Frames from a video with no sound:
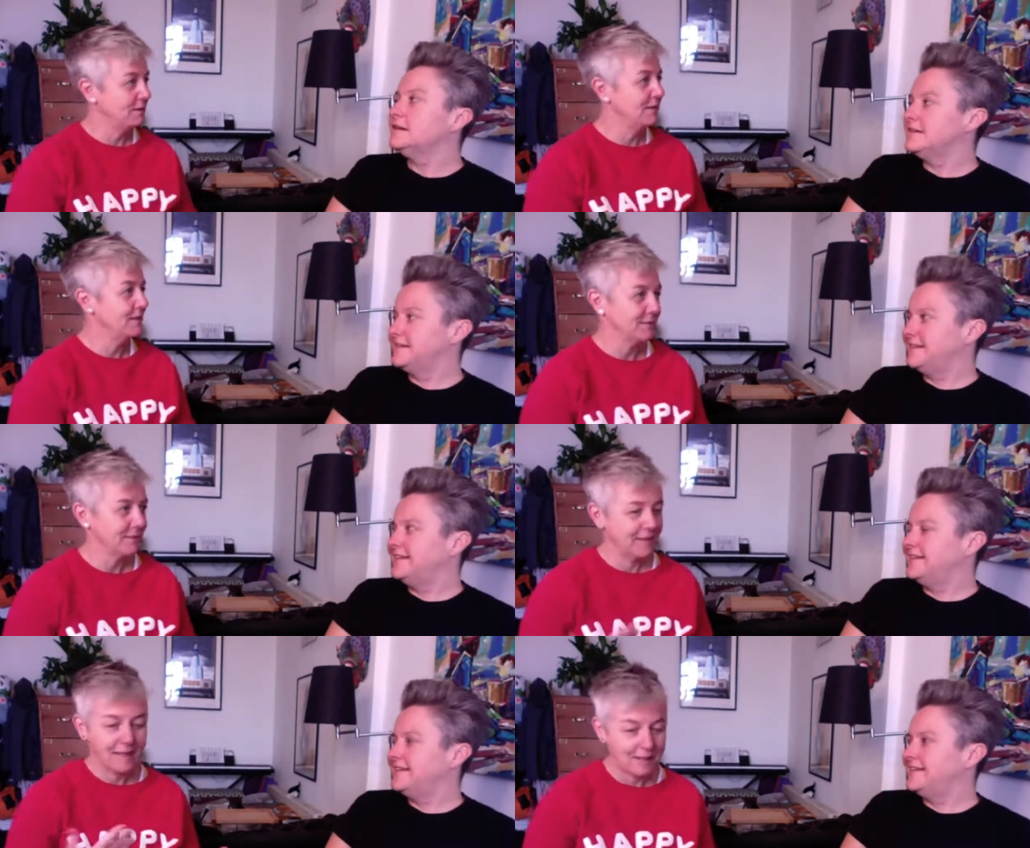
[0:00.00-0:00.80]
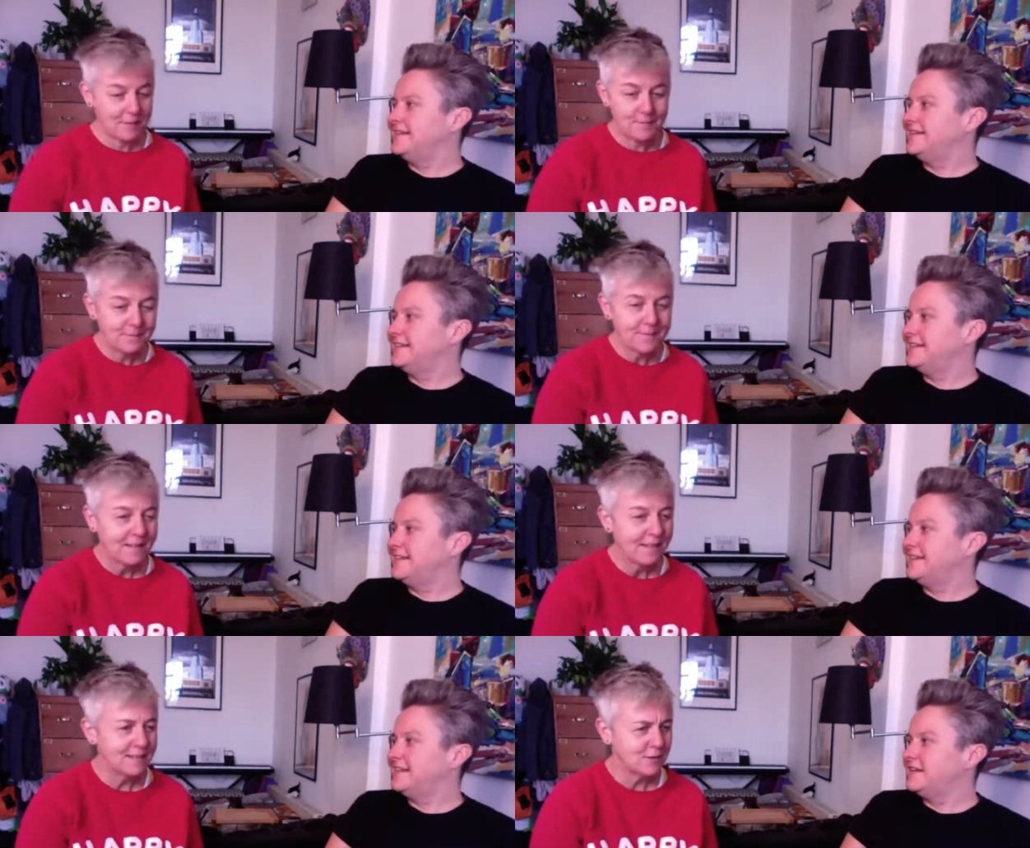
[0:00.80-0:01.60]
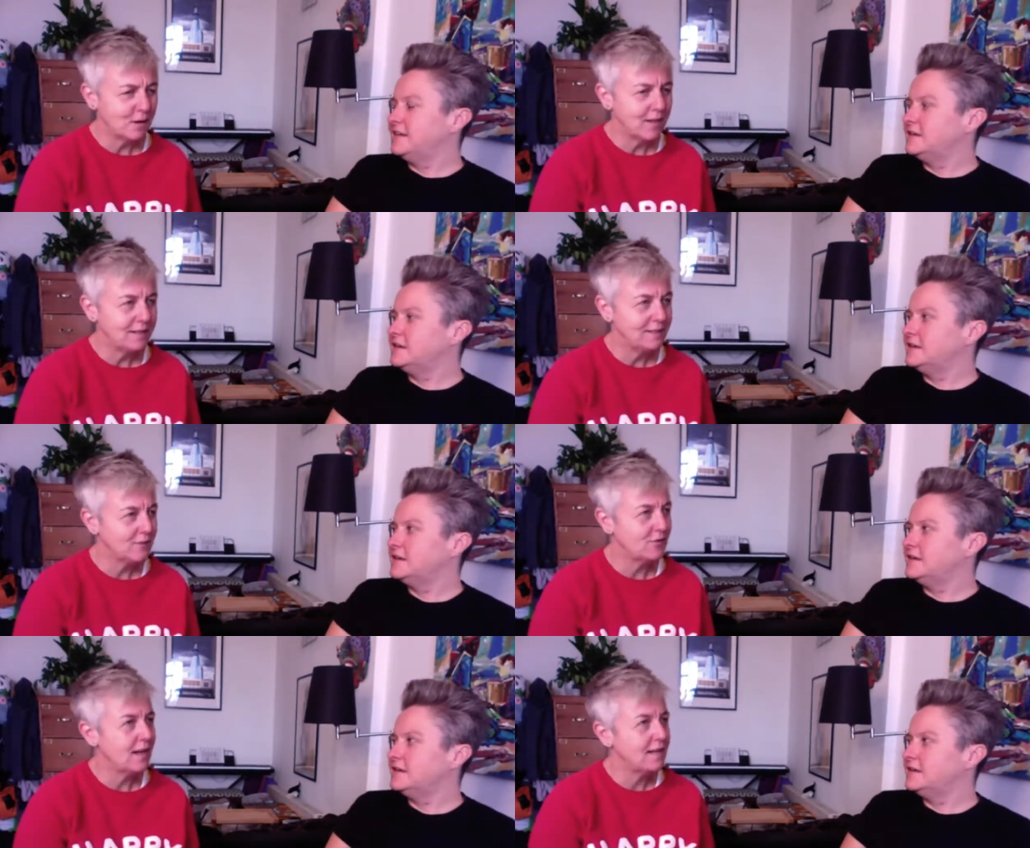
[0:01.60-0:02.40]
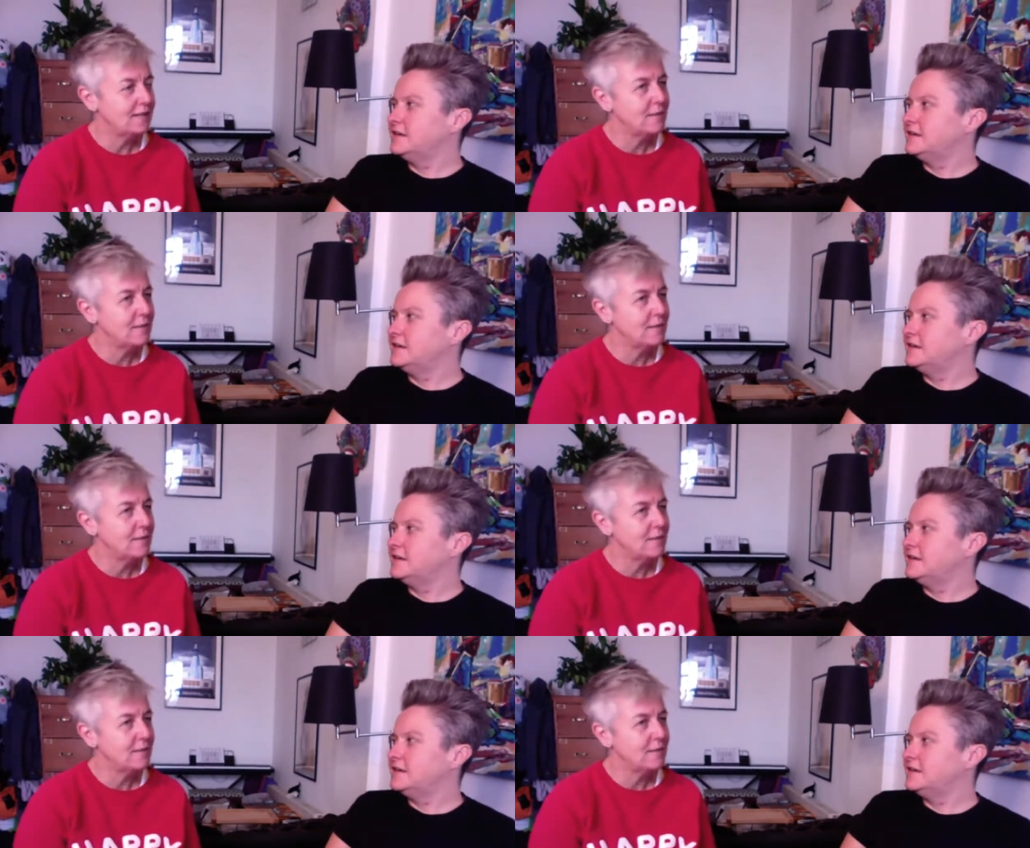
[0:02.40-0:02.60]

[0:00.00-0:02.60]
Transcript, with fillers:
Speaker 1: And yeah, it's quite strange.